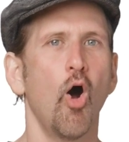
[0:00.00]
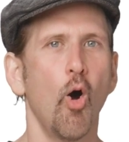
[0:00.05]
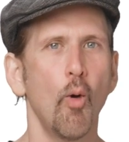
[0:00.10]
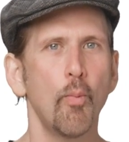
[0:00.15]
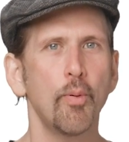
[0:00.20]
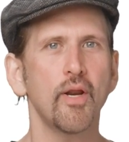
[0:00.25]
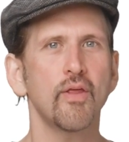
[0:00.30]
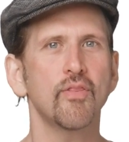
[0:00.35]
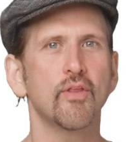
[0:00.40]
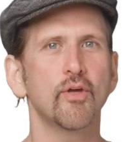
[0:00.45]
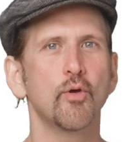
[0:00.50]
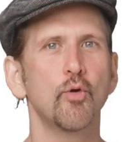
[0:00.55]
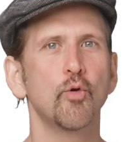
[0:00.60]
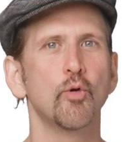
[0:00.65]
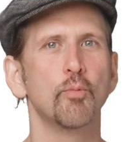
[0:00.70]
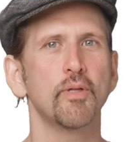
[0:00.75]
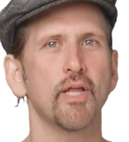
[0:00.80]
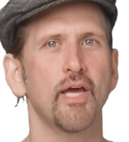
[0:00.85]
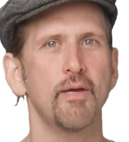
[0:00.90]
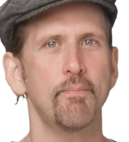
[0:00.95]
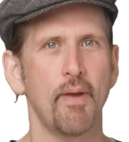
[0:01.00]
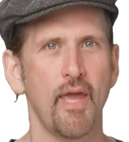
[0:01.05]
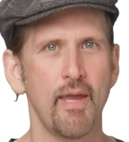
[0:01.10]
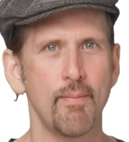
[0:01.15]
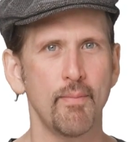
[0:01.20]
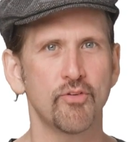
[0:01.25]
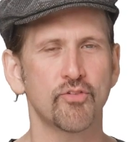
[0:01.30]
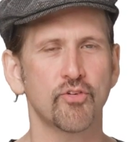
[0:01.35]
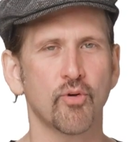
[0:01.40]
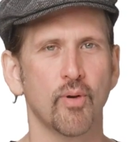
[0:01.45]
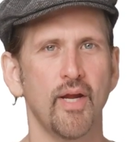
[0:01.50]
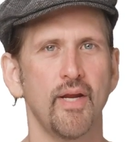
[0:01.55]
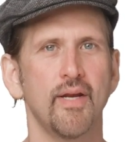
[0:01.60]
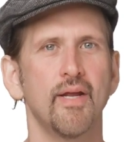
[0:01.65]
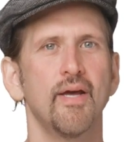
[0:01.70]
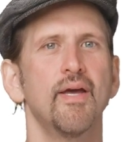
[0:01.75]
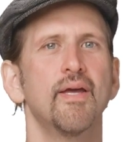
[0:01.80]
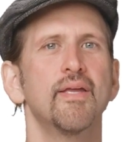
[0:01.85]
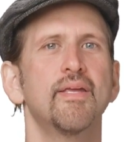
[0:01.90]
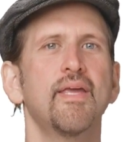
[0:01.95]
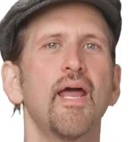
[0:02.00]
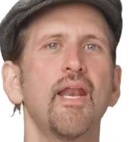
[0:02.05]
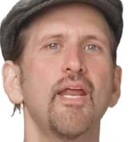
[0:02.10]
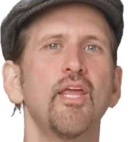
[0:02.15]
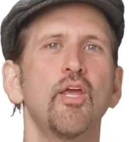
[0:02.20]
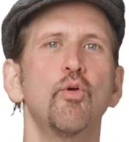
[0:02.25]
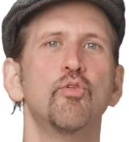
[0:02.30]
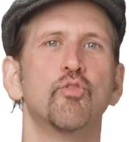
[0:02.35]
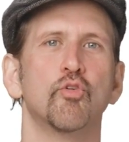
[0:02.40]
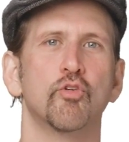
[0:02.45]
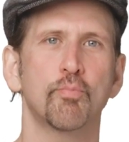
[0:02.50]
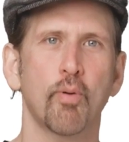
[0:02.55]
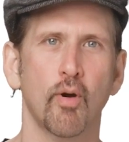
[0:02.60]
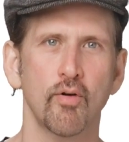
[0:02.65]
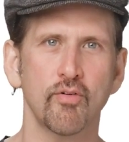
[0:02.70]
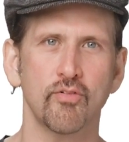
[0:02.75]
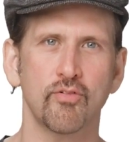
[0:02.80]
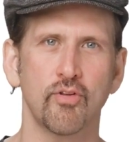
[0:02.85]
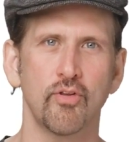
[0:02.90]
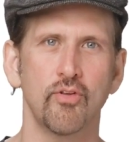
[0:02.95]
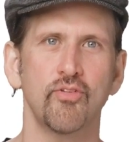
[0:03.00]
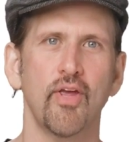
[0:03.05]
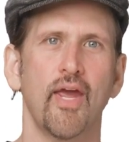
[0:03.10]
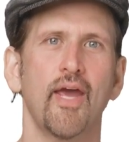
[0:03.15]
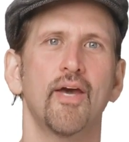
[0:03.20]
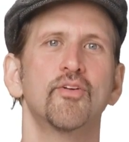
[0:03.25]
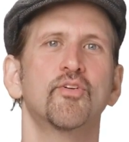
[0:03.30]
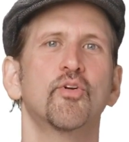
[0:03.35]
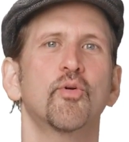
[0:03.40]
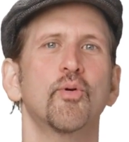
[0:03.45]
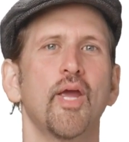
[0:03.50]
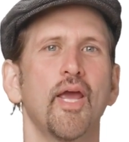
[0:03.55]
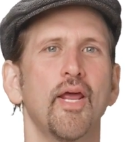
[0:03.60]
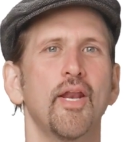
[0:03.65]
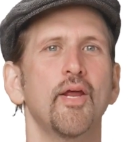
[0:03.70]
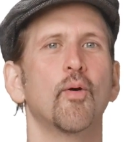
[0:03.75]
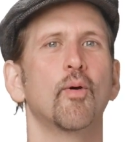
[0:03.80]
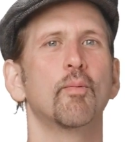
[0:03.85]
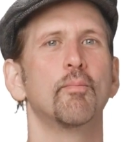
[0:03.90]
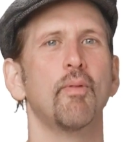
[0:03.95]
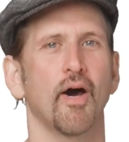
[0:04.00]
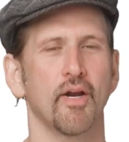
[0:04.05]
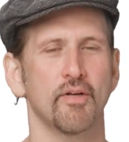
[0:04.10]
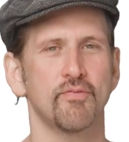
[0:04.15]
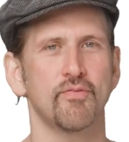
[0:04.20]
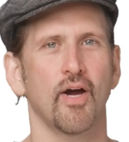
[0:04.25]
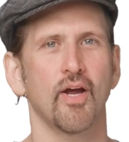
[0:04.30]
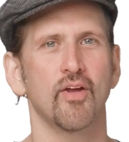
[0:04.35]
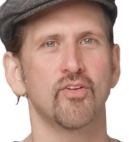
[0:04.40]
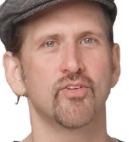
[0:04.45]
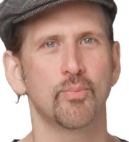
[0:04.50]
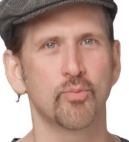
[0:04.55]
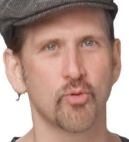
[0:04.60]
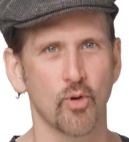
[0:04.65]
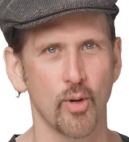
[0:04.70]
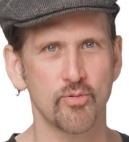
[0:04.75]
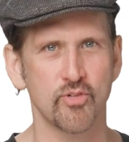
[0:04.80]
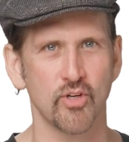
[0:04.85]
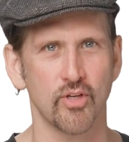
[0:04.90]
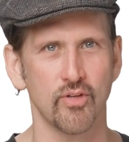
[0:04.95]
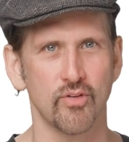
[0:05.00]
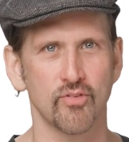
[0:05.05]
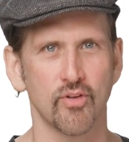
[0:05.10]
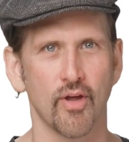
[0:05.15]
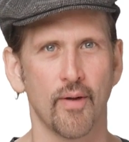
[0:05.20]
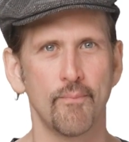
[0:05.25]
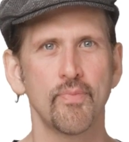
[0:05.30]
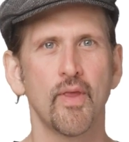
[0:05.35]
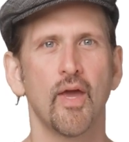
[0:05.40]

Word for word: opening the Google Play payment screen, getting users' purchases, and creating or modifying subscriptions.